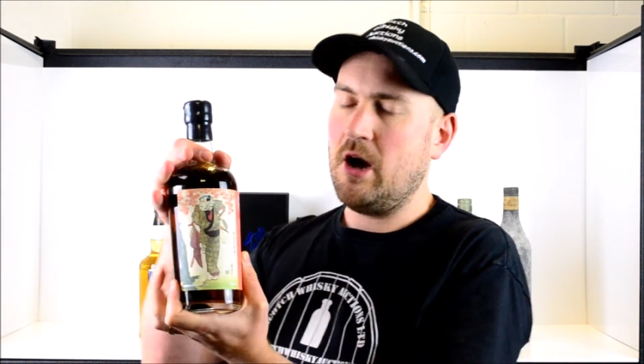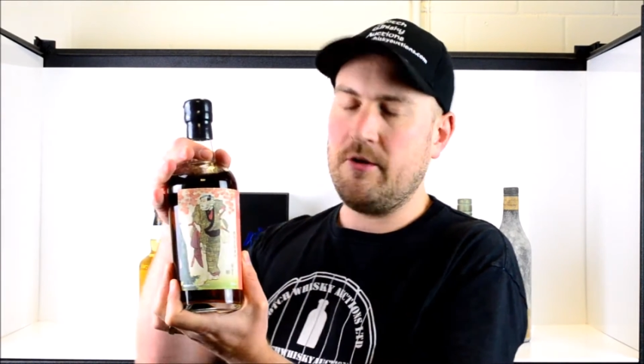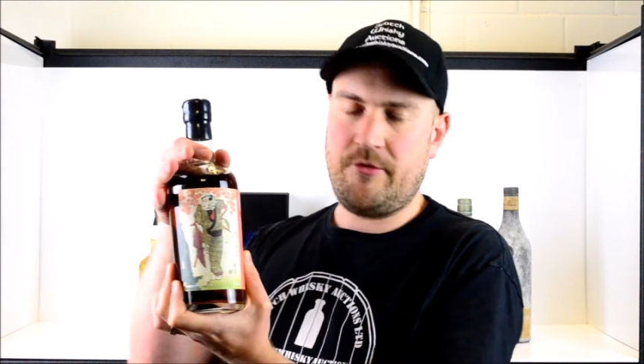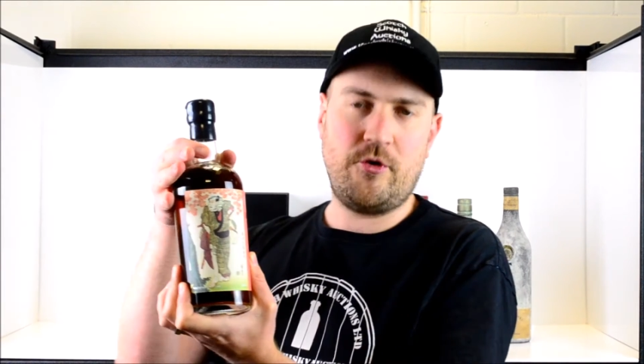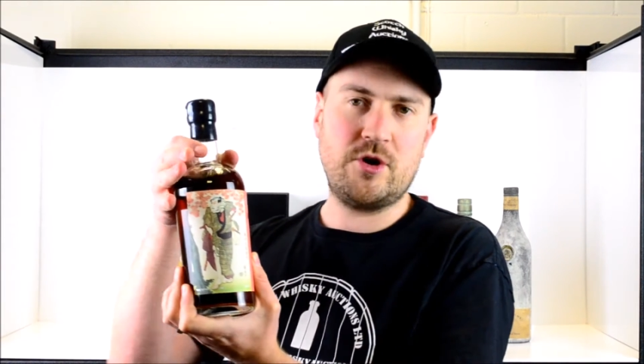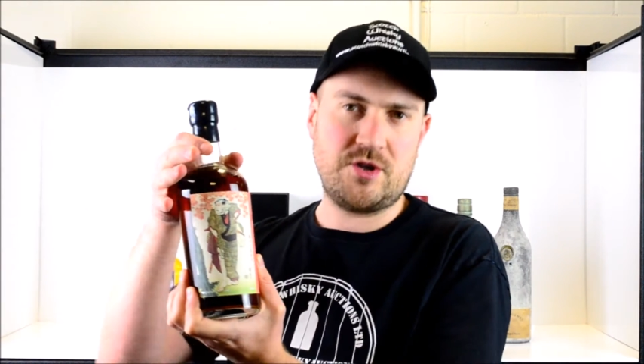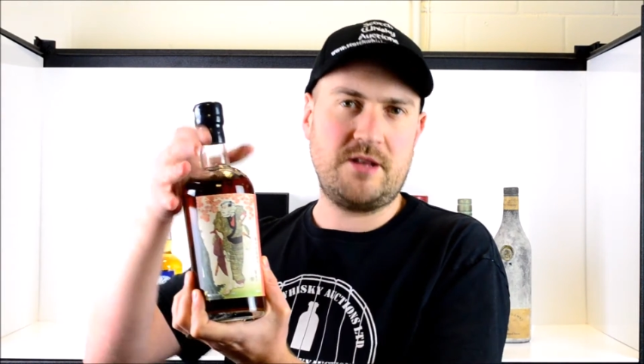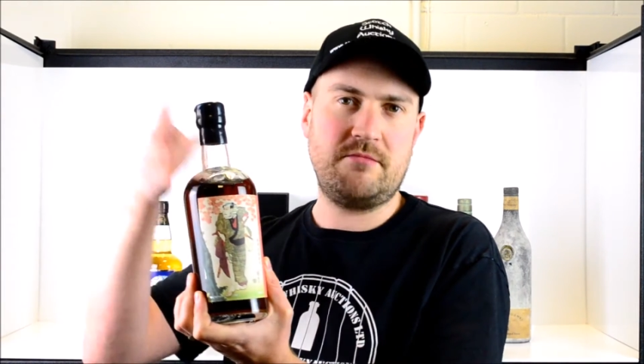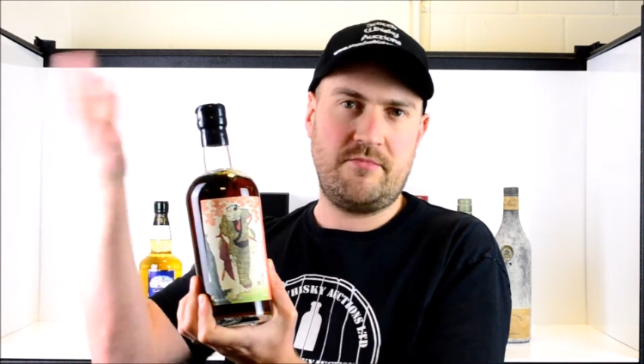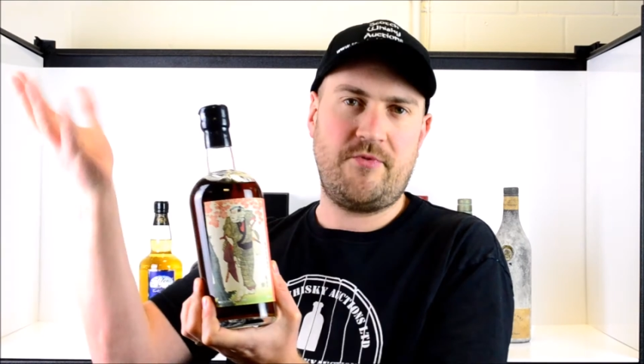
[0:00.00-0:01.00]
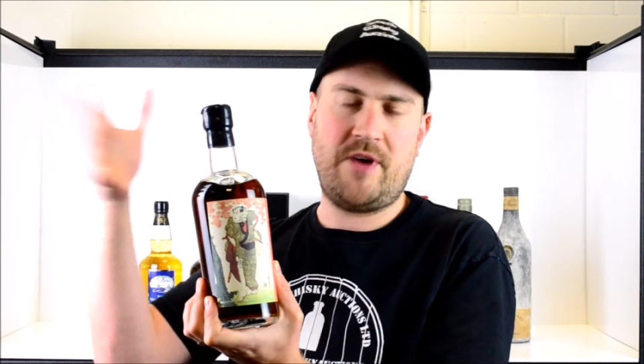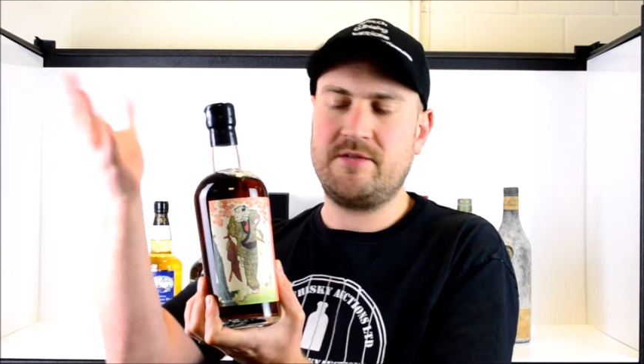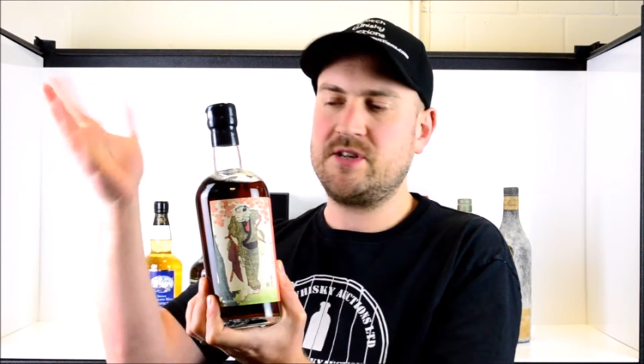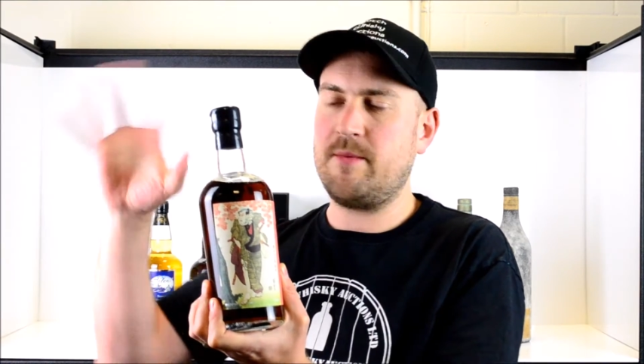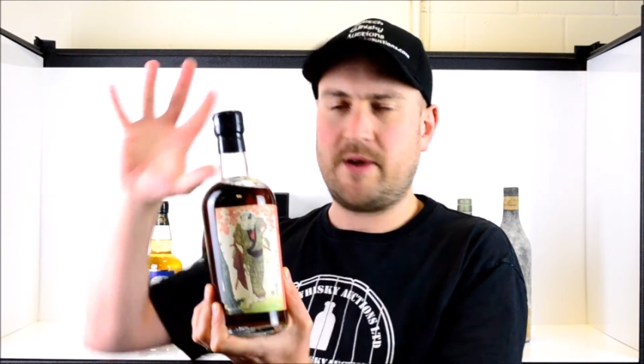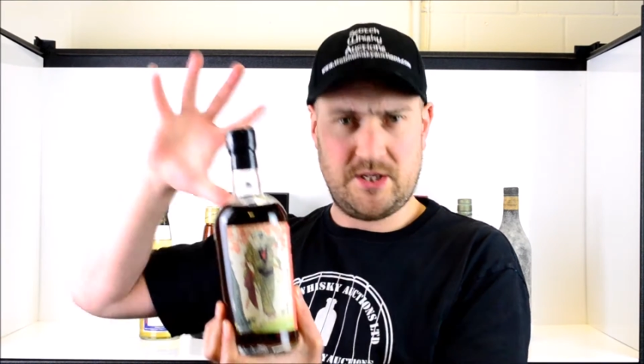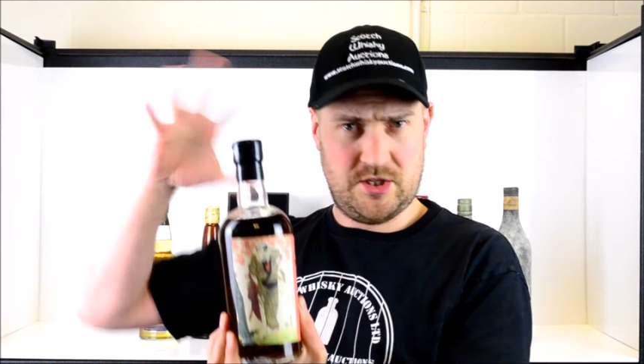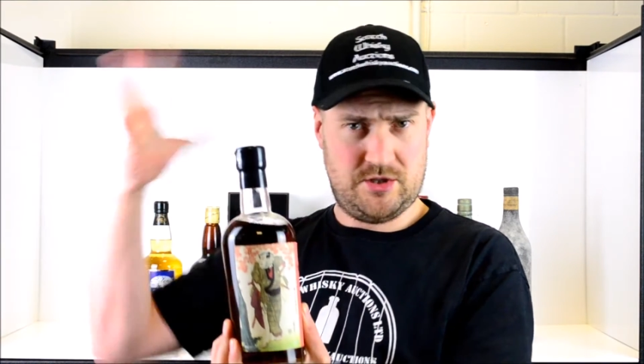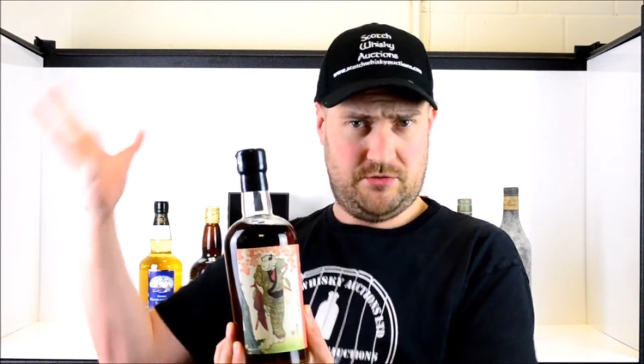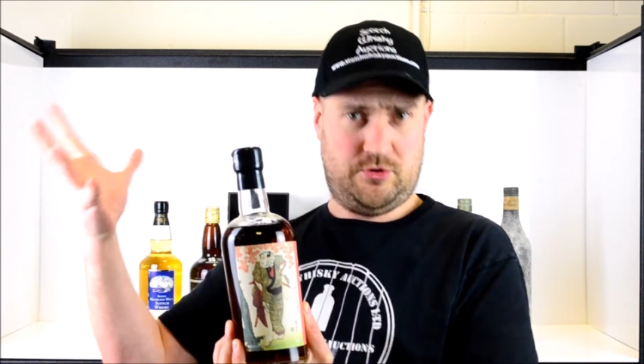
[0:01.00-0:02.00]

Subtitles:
Unfortunately, 5 samurais is